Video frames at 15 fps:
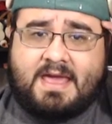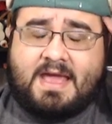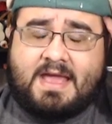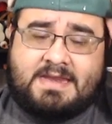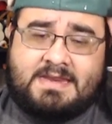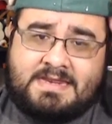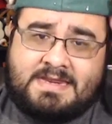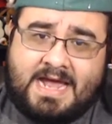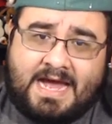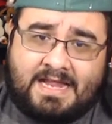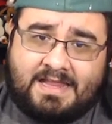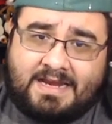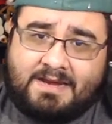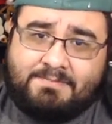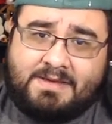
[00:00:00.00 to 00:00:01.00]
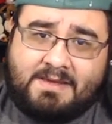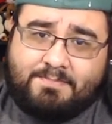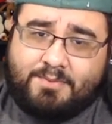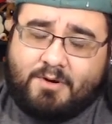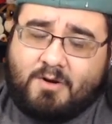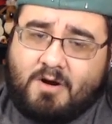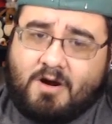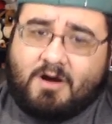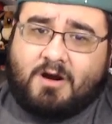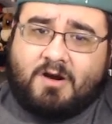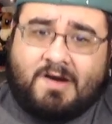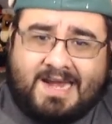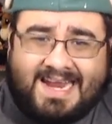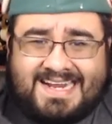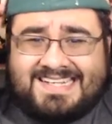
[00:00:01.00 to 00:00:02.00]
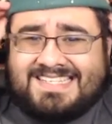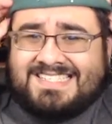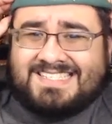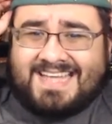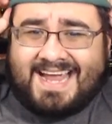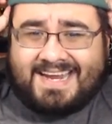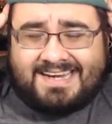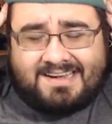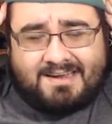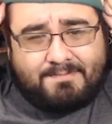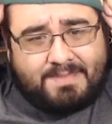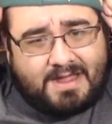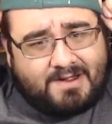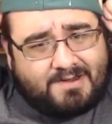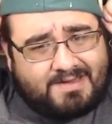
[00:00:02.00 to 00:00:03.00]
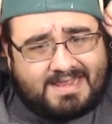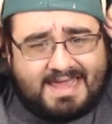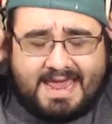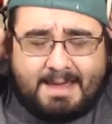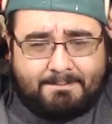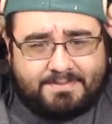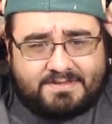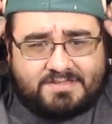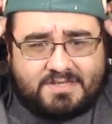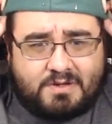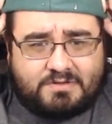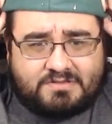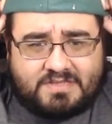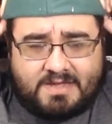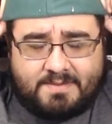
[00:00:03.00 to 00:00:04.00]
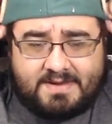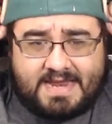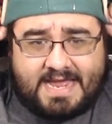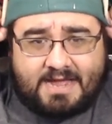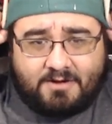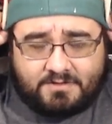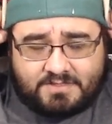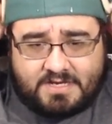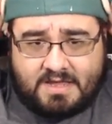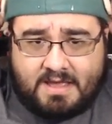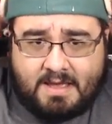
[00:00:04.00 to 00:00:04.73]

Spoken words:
Not a lot of people are excited about episodes coming out.